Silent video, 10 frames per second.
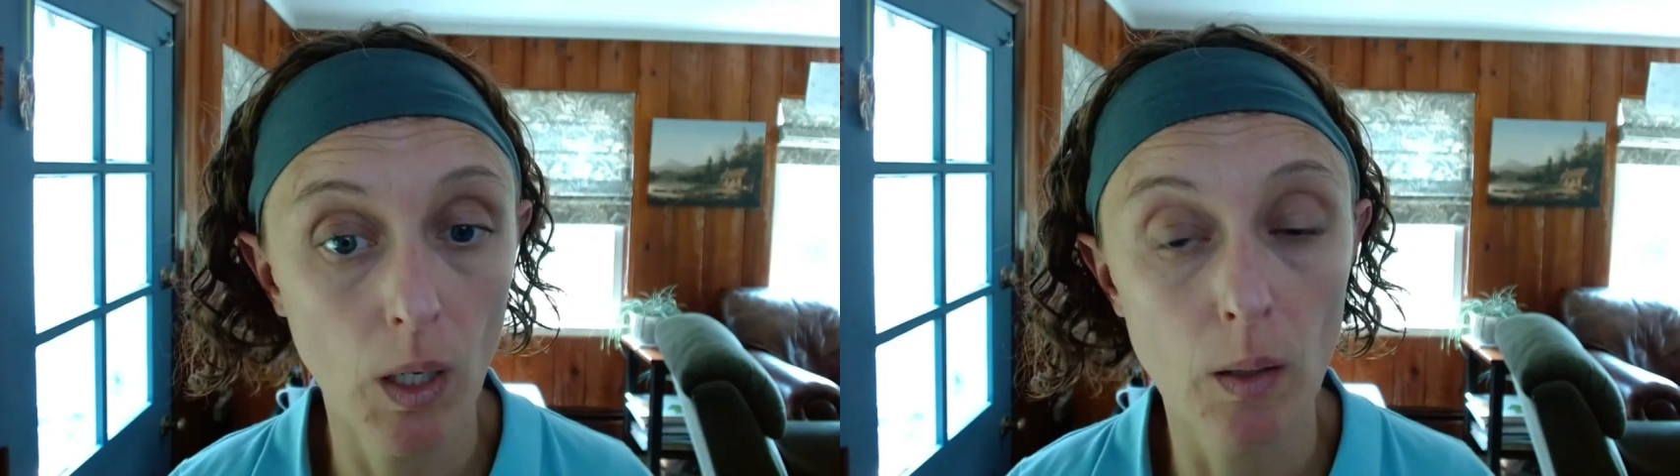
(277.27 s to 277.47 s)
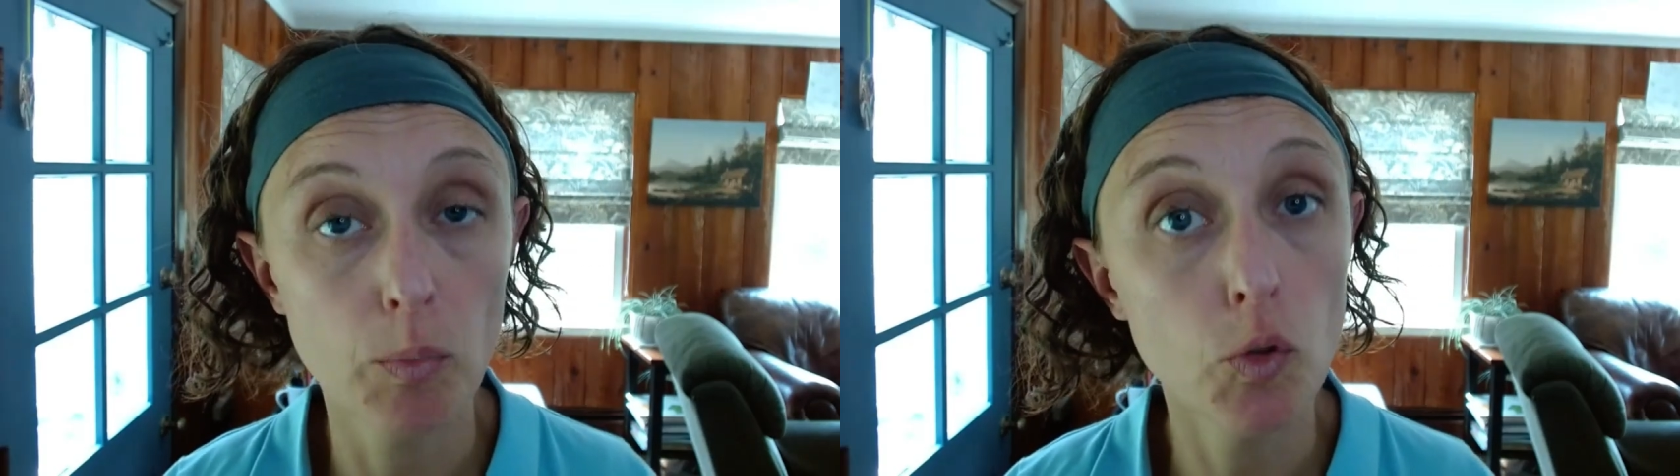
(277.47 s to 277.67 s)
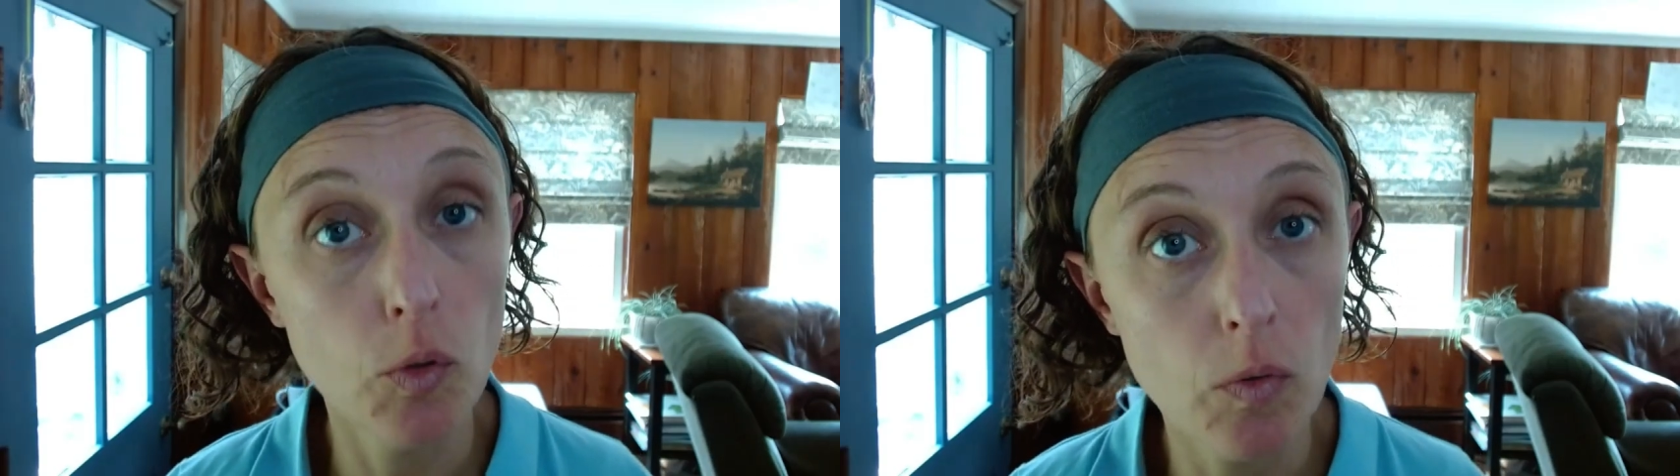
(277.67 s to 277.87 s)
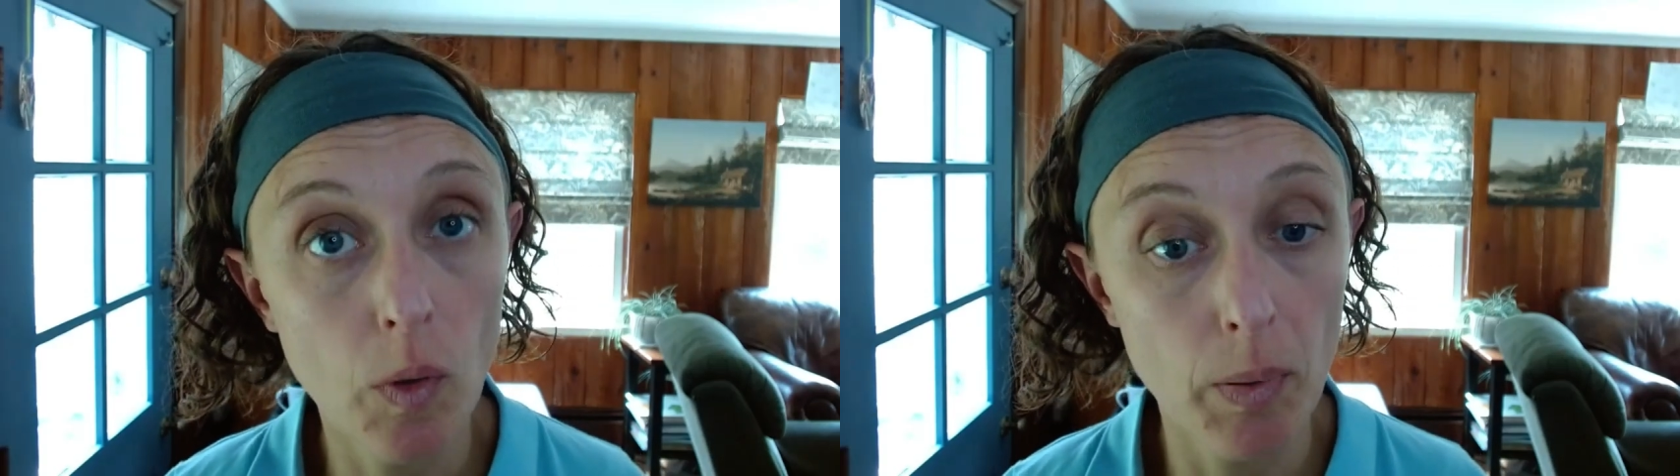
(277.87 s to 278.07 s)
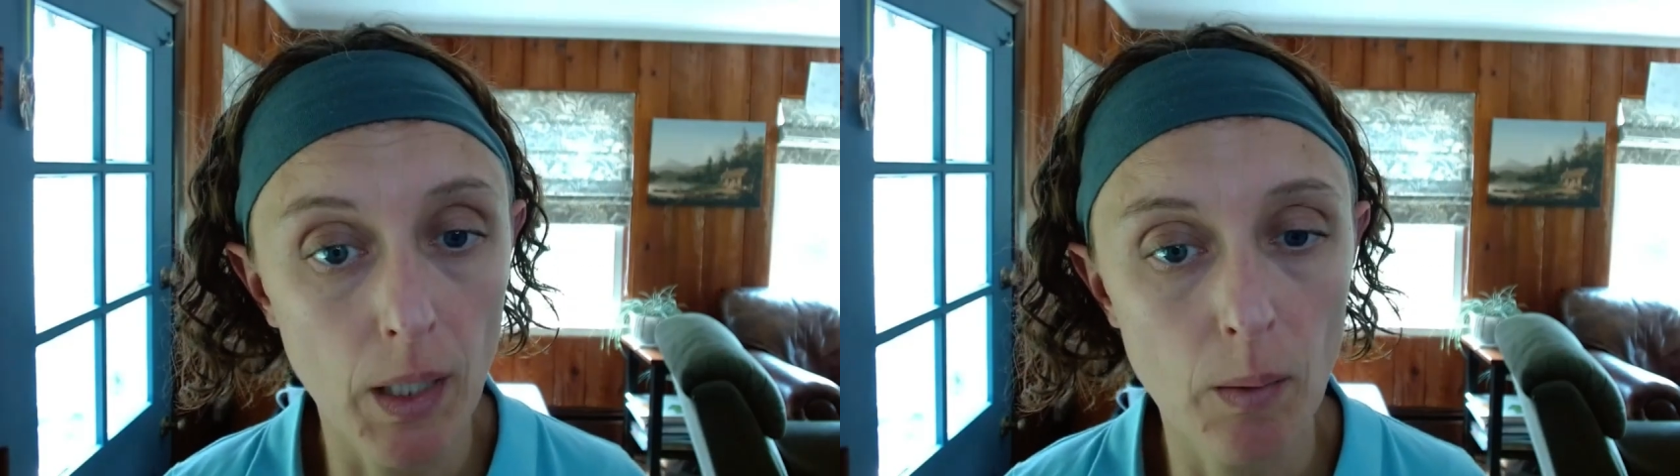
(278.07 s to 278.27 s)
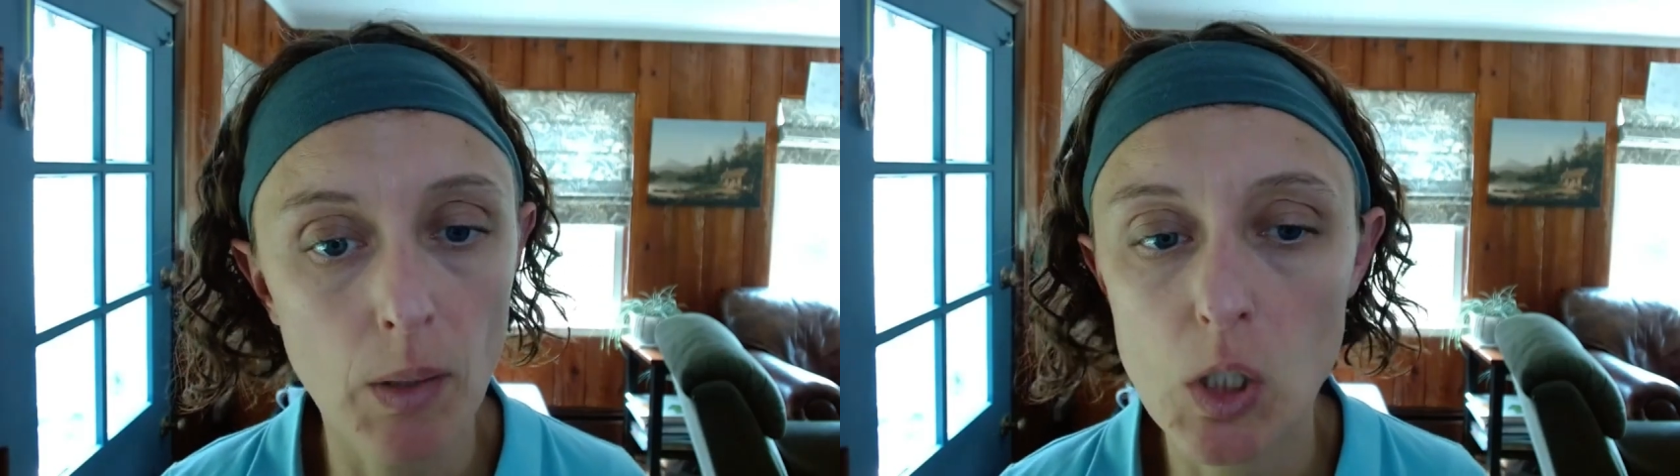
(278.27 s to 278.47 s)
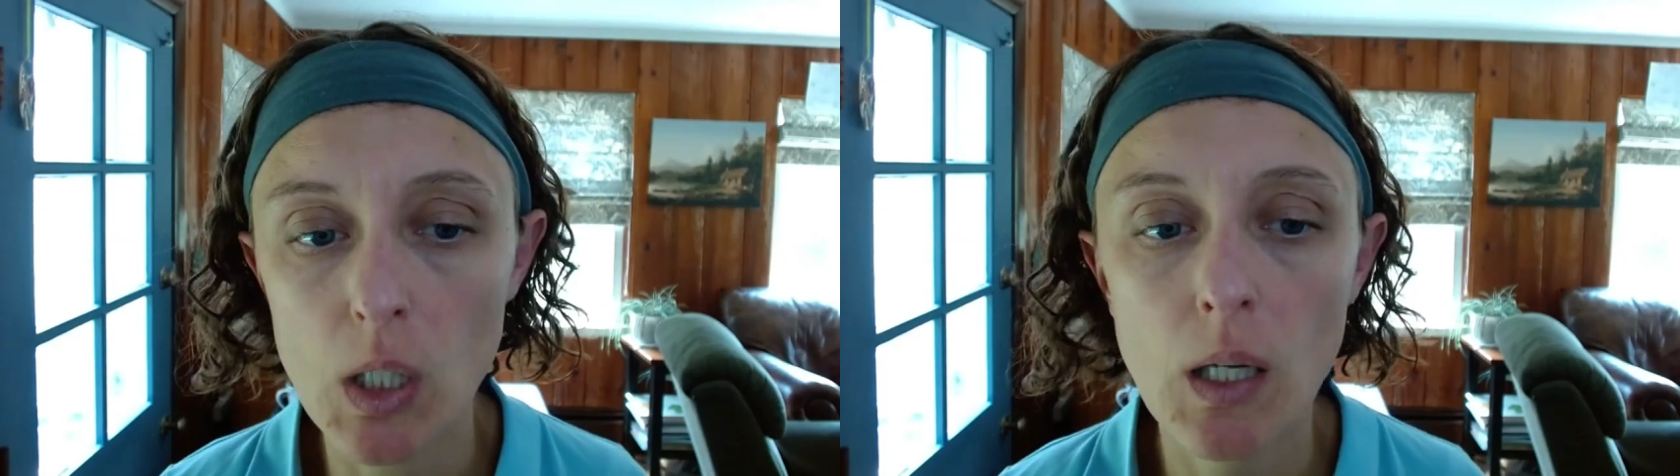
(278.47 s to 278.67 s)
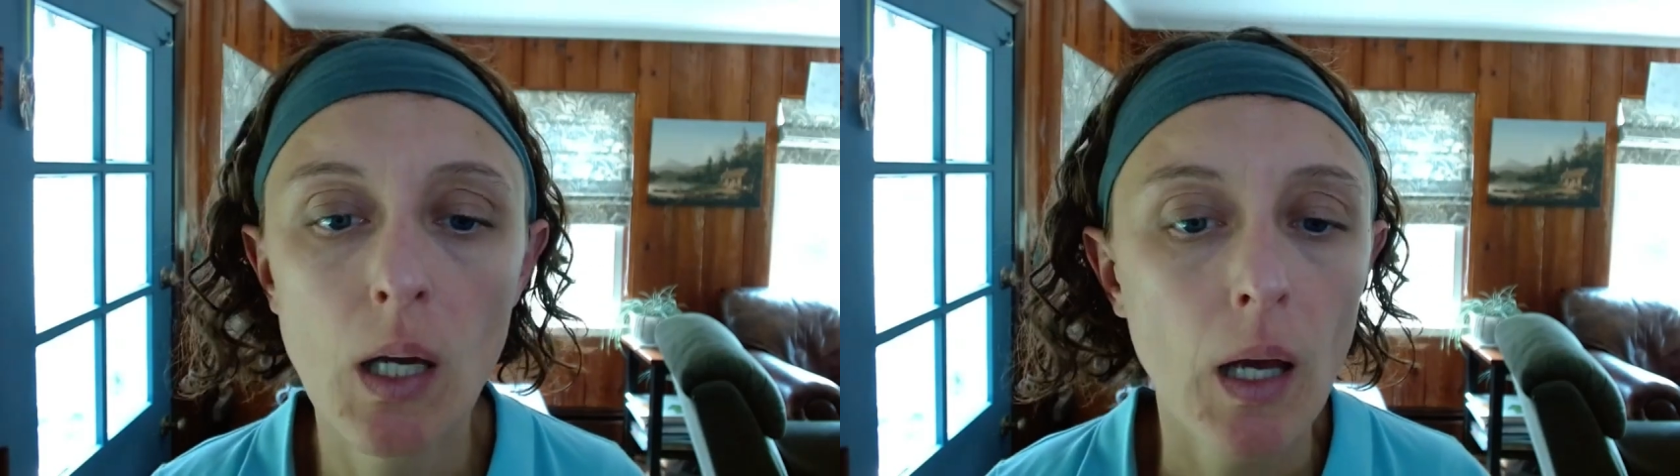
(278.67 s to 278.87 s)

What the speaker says: and approve the planning budget.